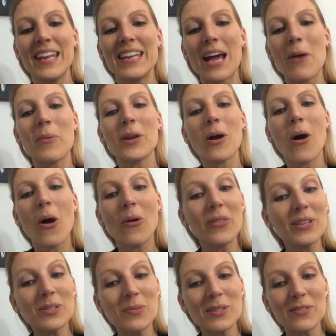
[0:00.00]
Now, when all
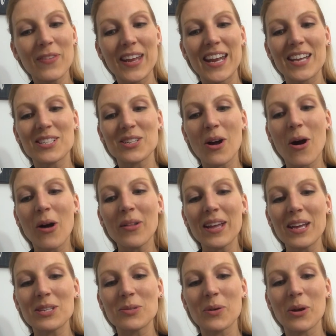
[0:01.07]
this was finished, all
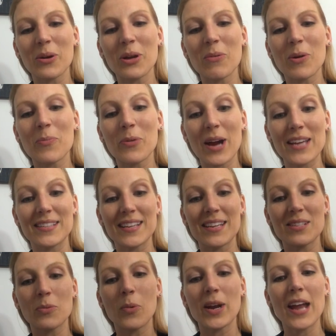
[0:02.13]
Israel who were
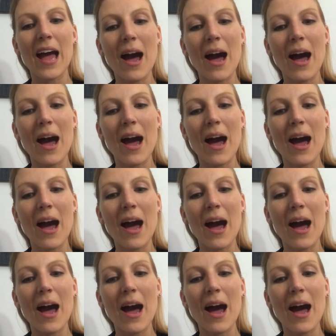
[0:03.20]
present went